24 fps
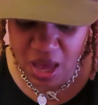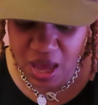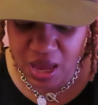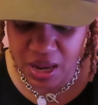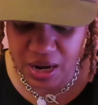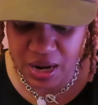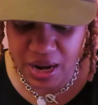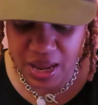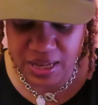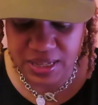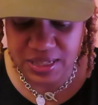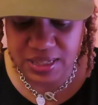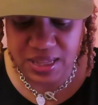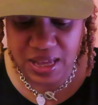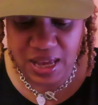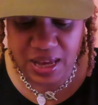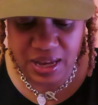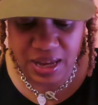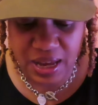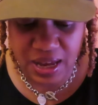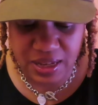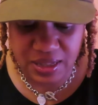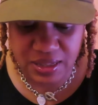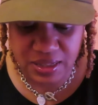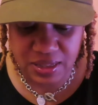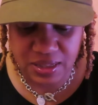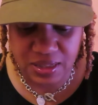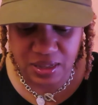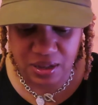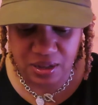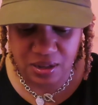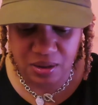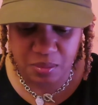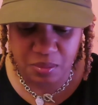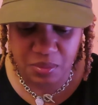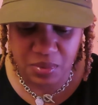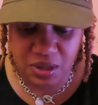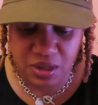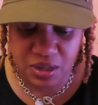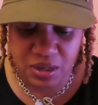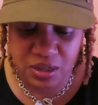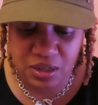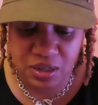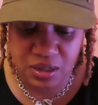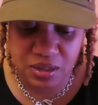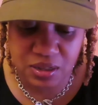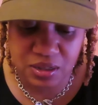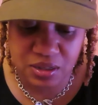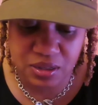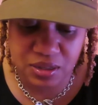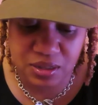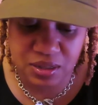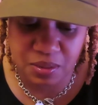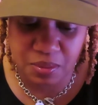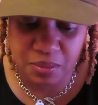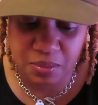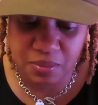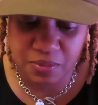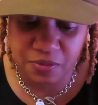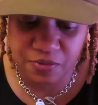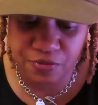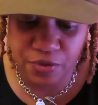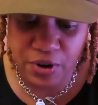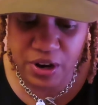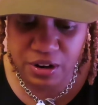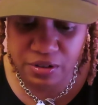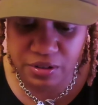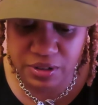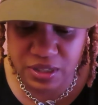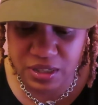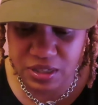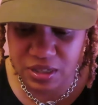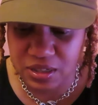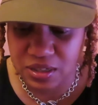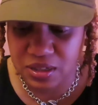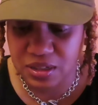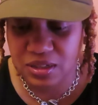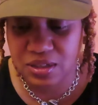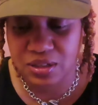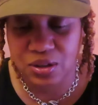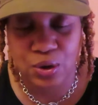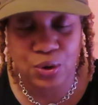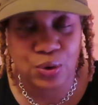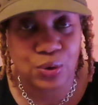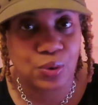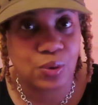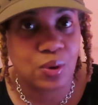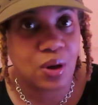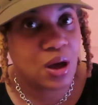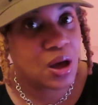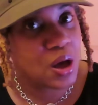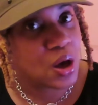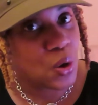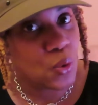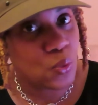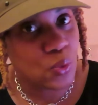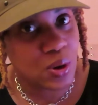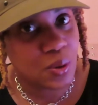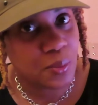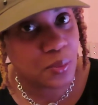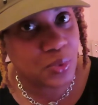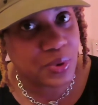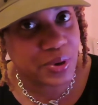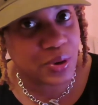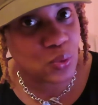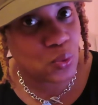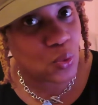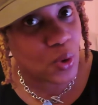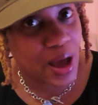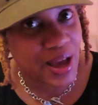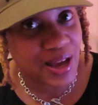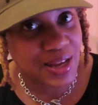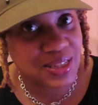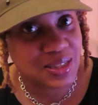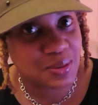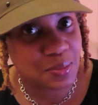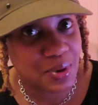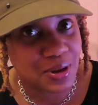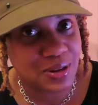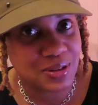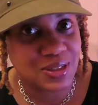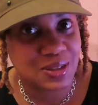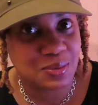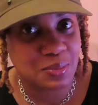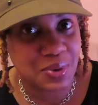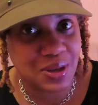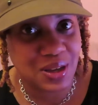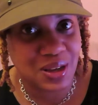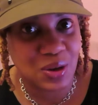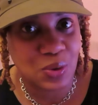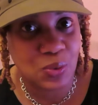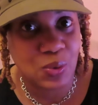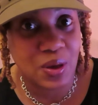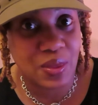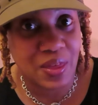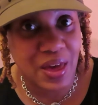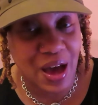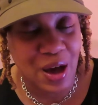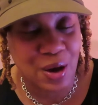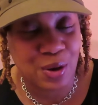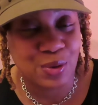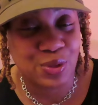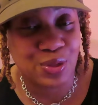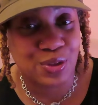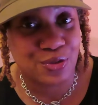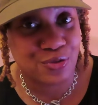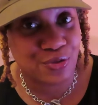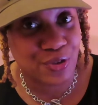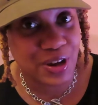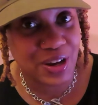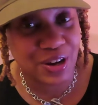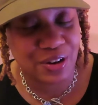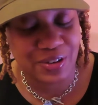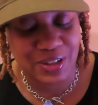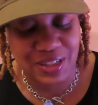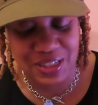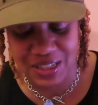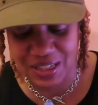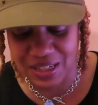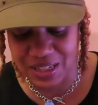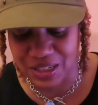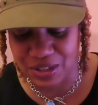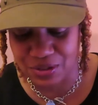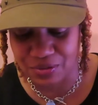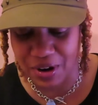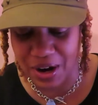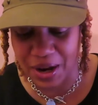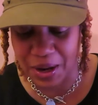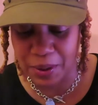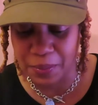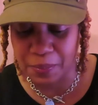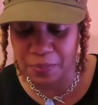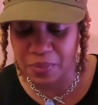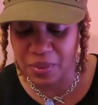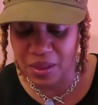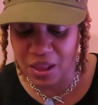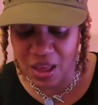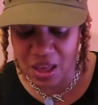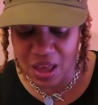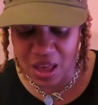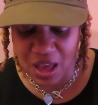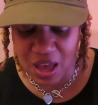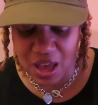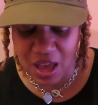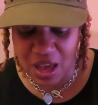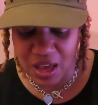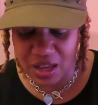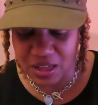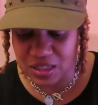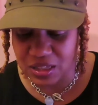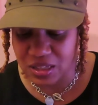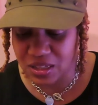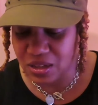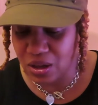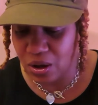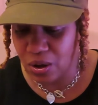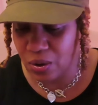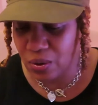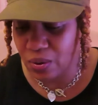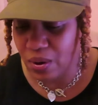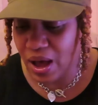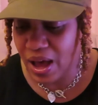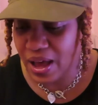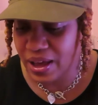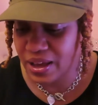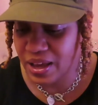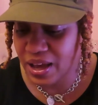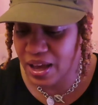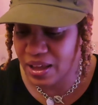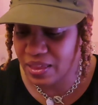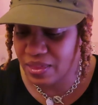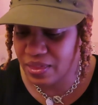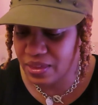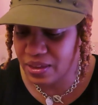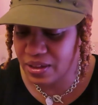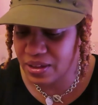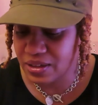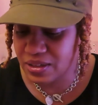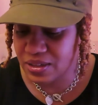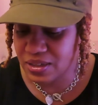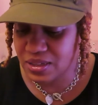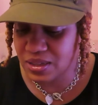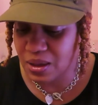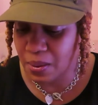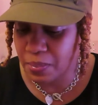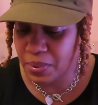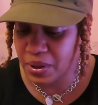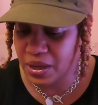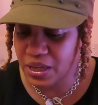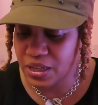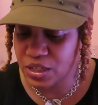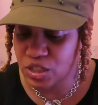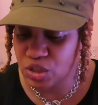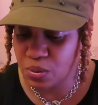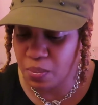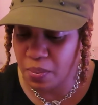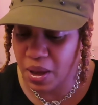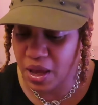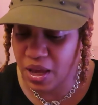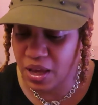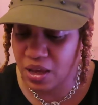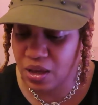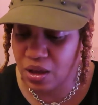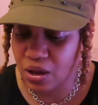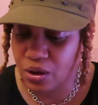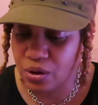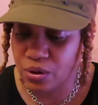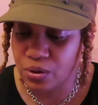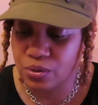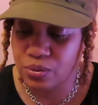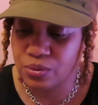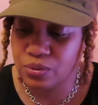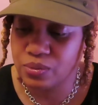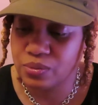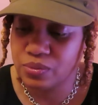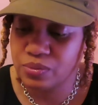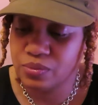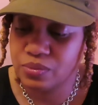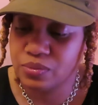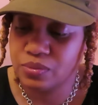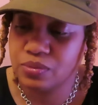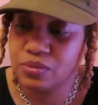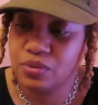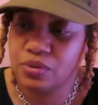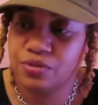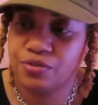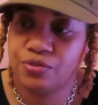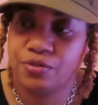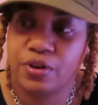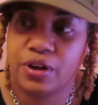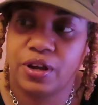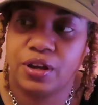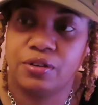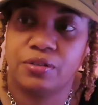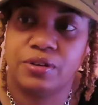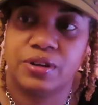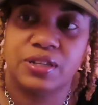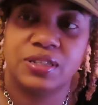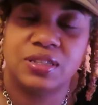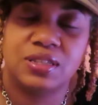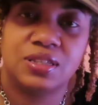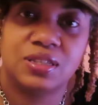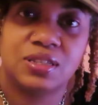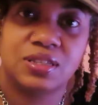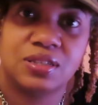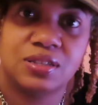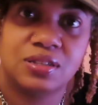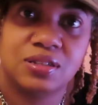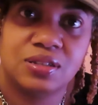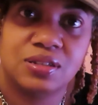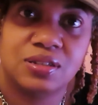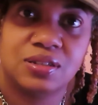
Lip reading: Next, I got some fragrances. So what would wax melts be without the fragrances, right? And so I got this Peach Mango fragrance.